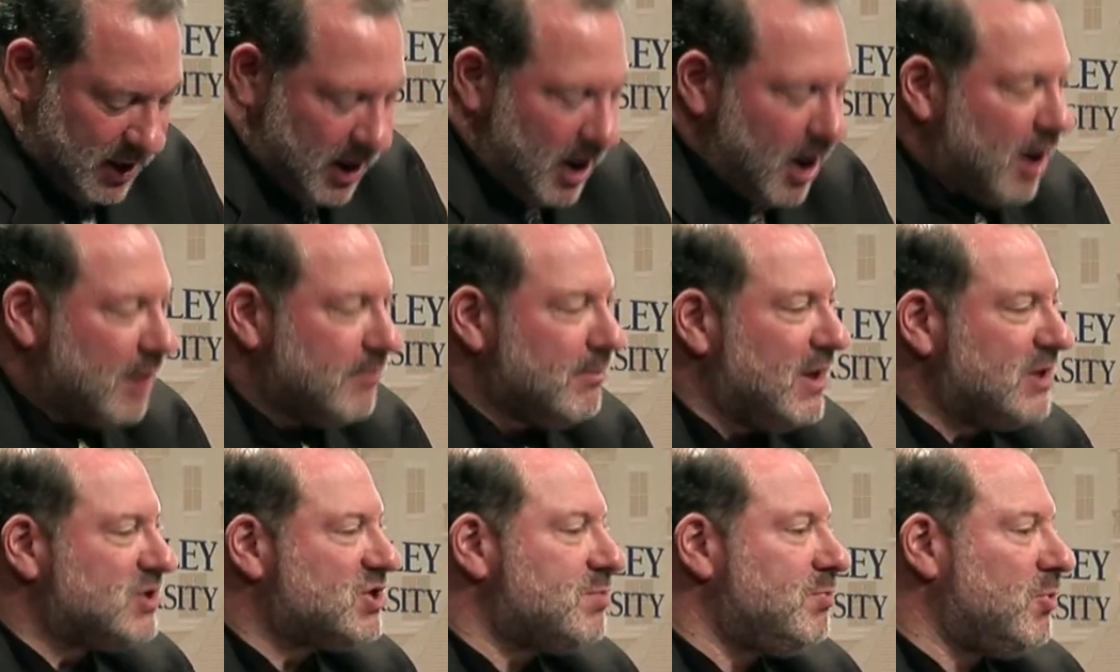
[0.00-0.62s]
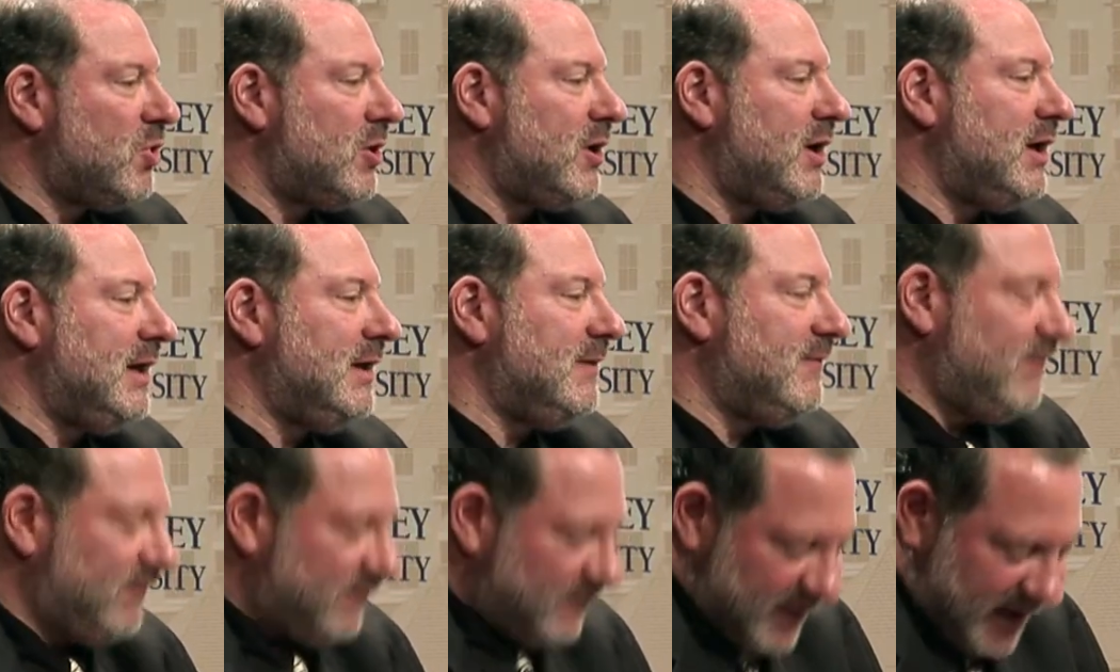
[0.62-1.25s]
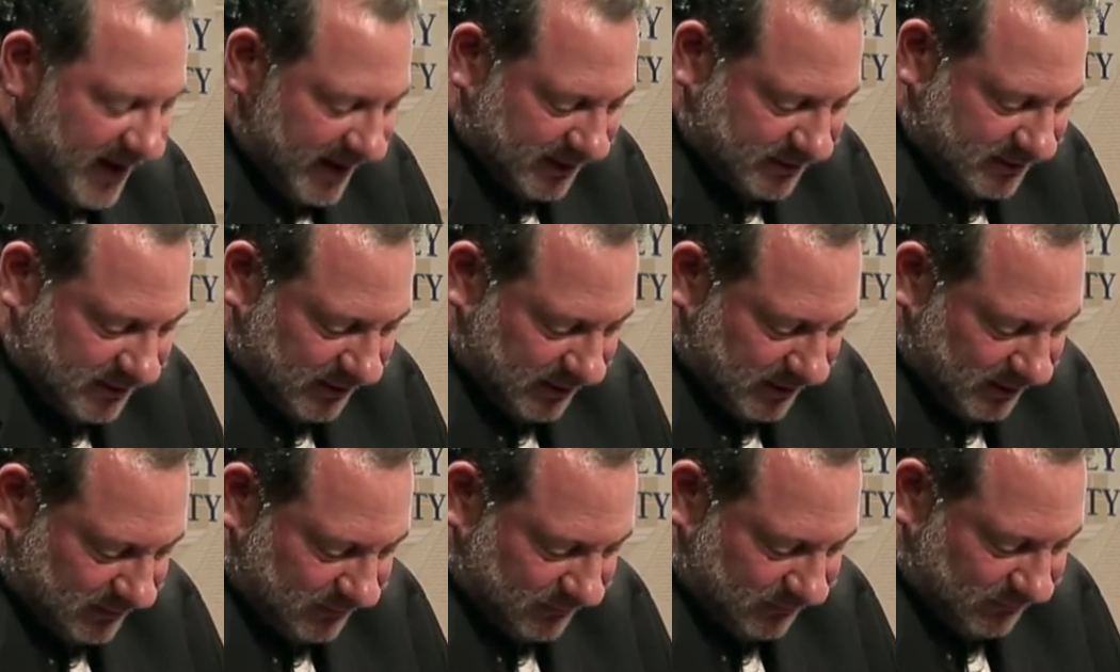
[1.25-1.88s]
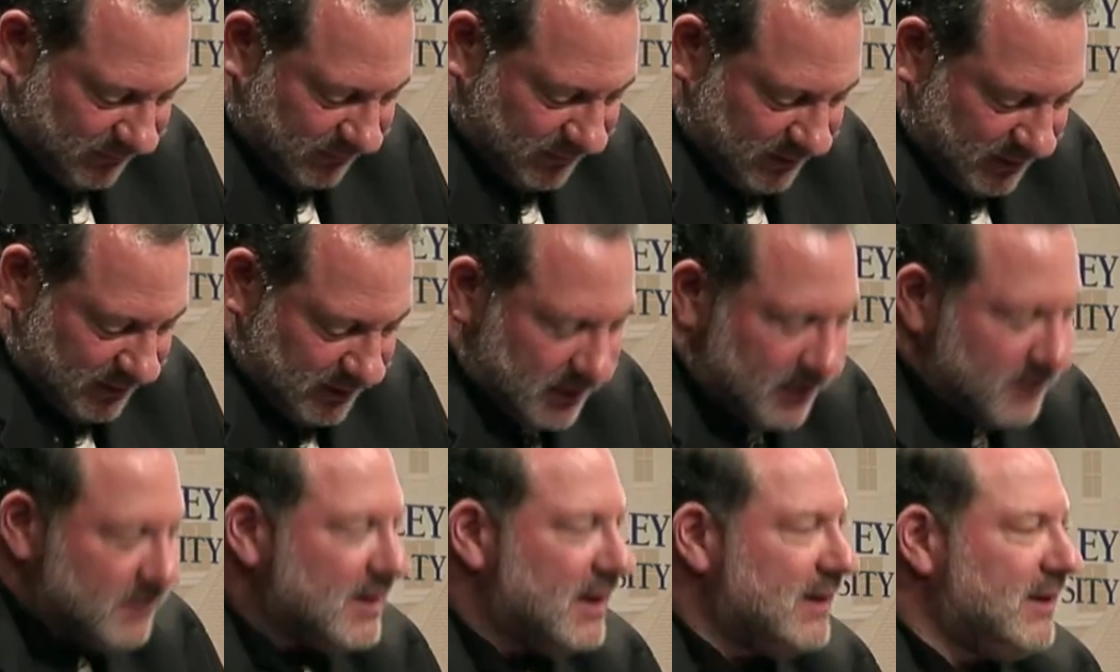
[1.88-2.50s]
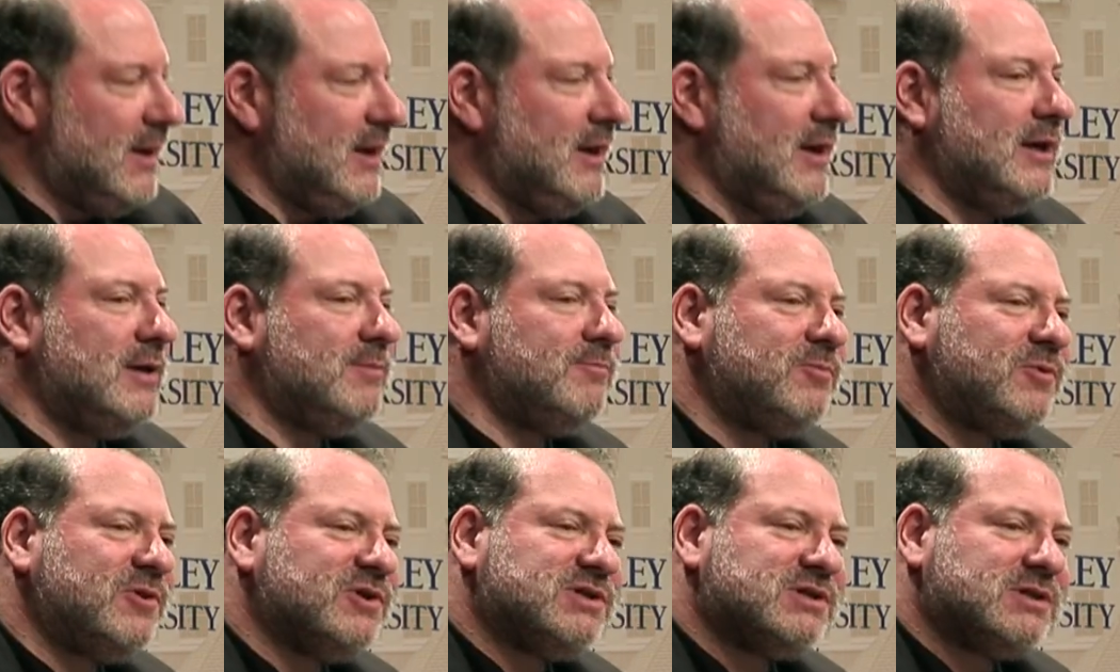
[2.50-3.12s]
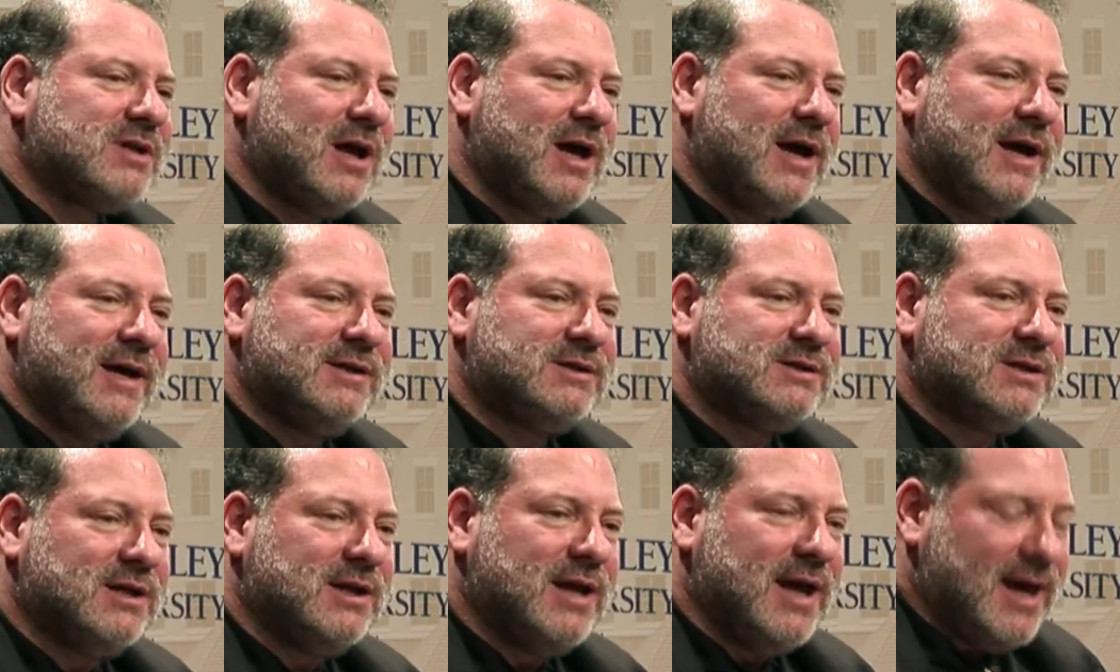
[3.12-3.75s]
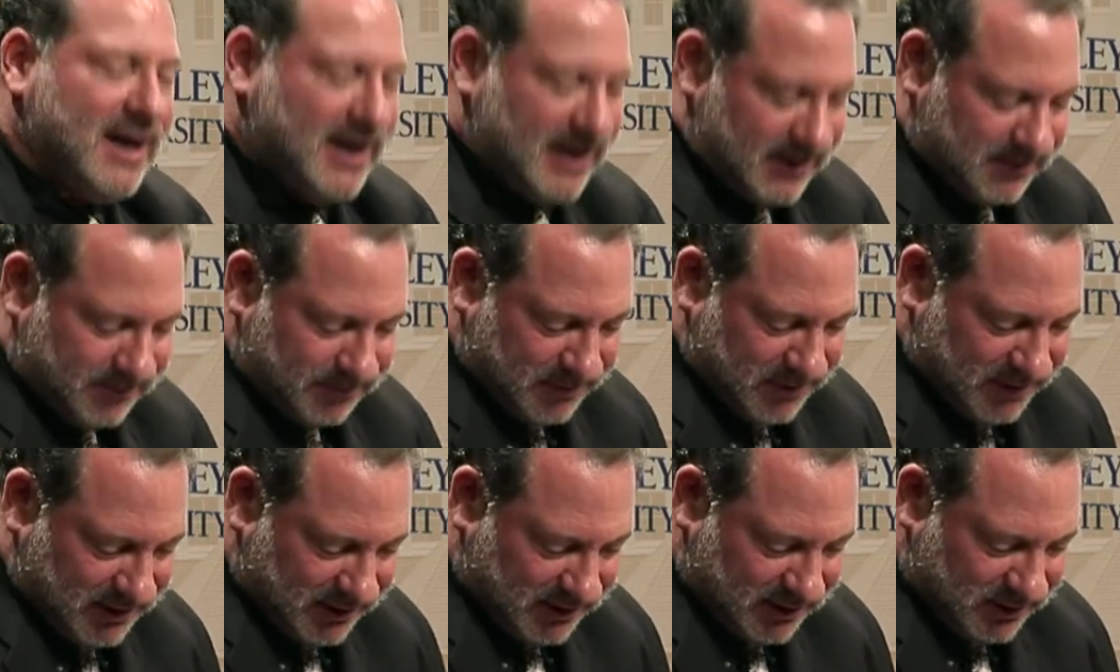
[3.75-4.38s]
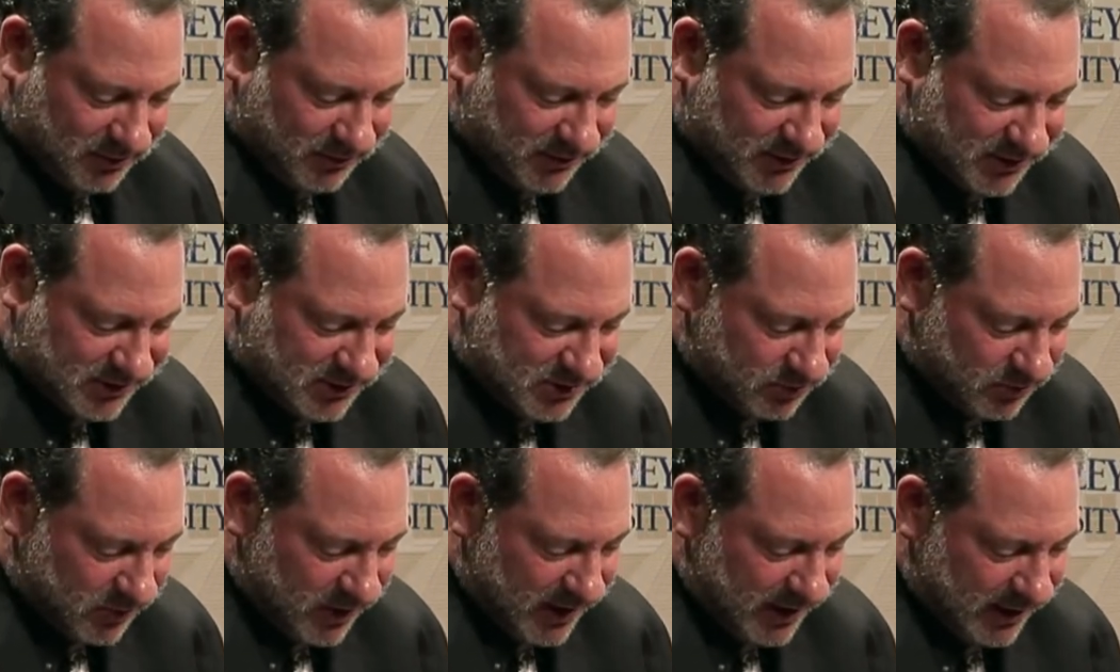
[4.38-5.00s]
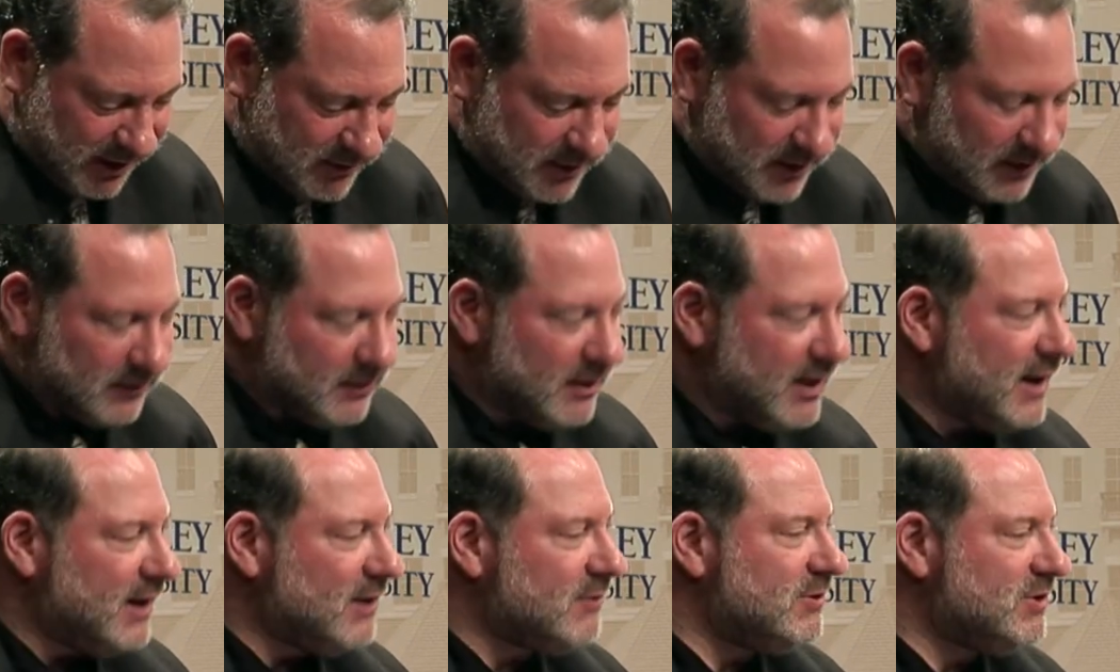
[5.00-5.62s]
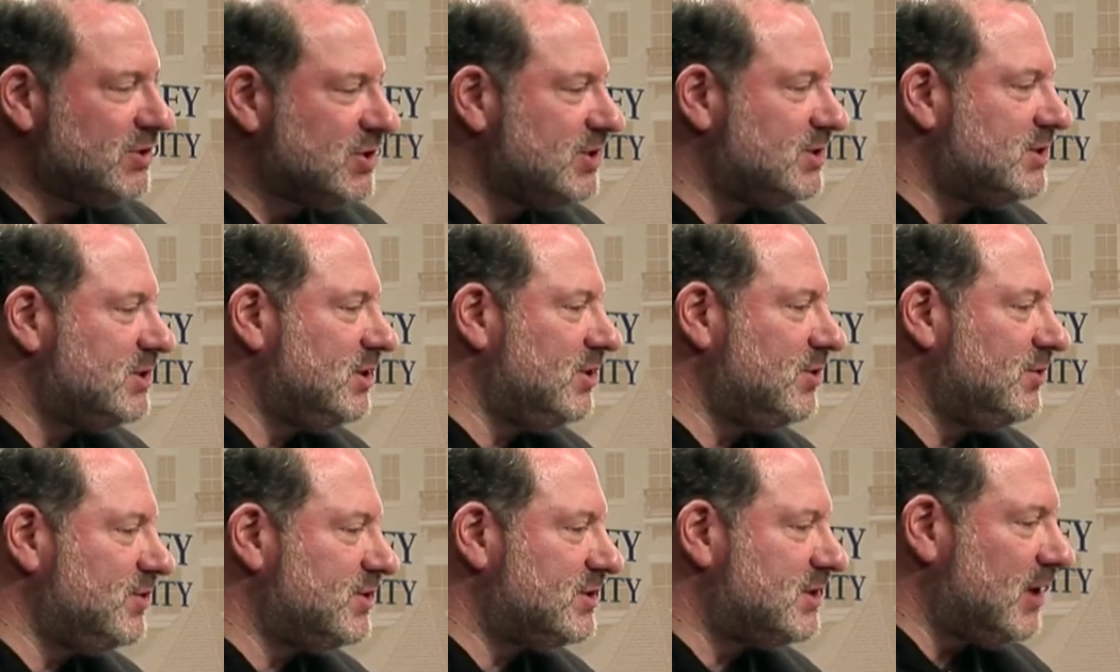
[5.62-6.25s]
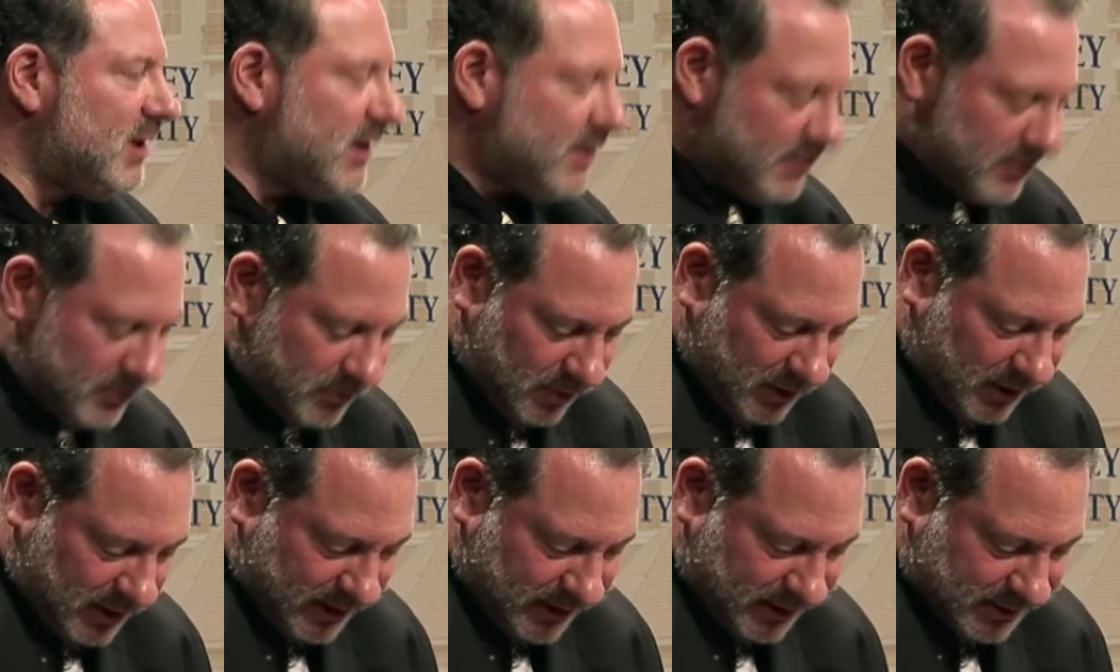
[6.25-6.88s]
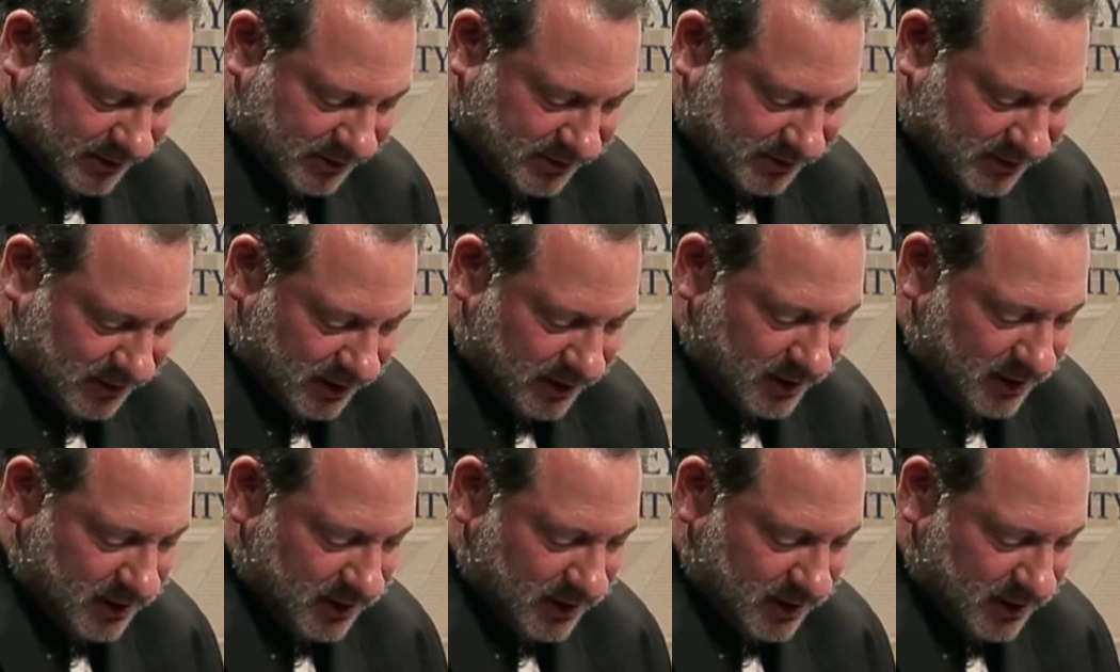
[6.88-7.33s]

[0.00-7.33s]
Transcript: are much more effective than the imprecise and ambiguous way that language is used otherwise.